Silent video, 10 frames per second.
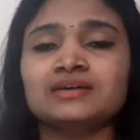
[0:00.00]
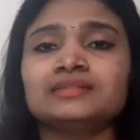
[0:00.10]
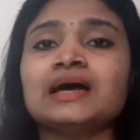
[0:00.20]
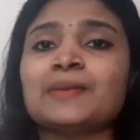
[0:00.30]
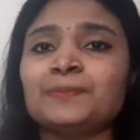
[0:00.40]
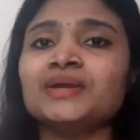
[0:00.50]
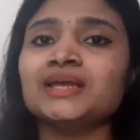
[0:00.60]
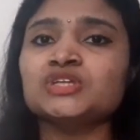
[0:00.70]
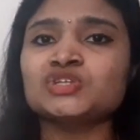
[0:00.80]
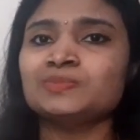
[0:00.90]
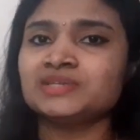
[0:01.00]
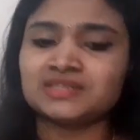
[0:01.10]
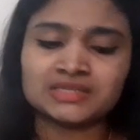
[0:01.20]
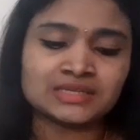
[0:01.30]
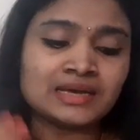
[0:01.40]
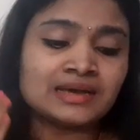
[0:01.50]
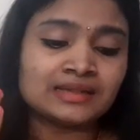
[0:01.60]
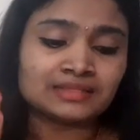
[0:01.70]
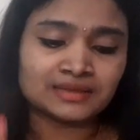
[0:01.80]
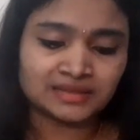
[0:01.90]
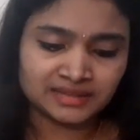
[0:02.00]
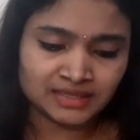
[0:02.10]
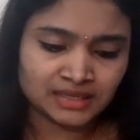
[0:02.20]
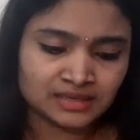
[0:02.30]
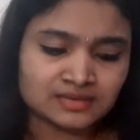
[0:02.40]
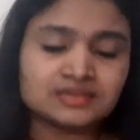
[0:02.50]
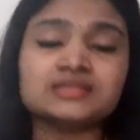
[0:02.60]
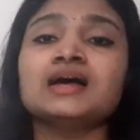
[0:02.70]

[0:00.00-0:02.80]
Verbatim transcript: The upper age limit is 30 years